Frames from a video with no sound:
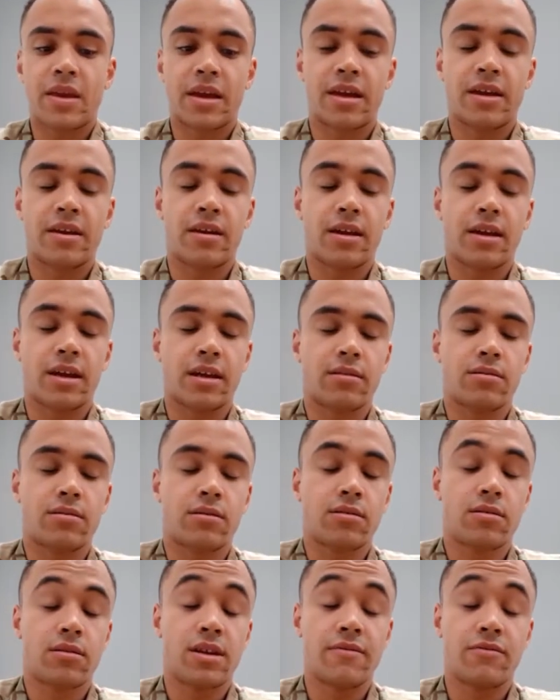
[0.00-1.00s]
it
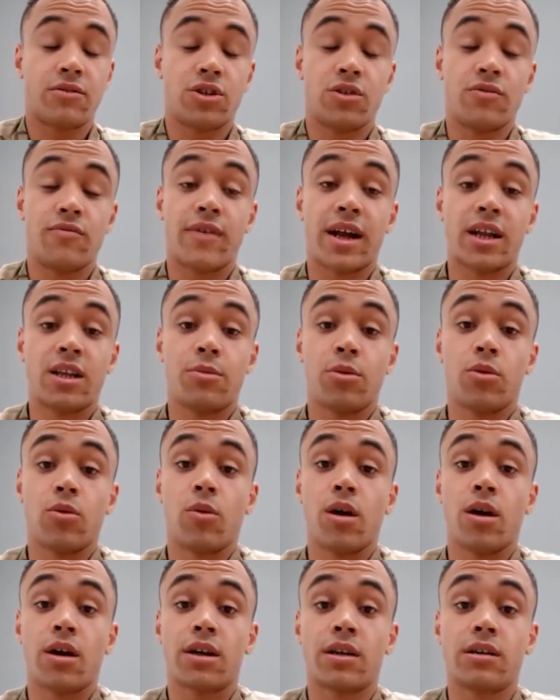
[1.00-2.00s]
gives you valuable
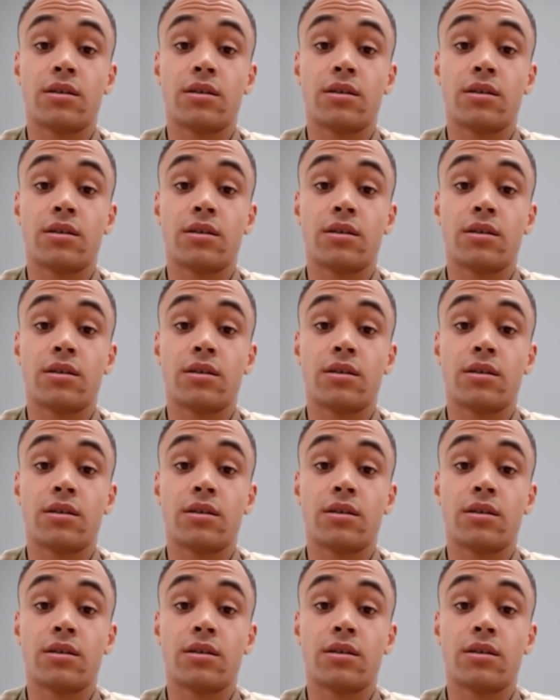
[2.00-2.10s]
work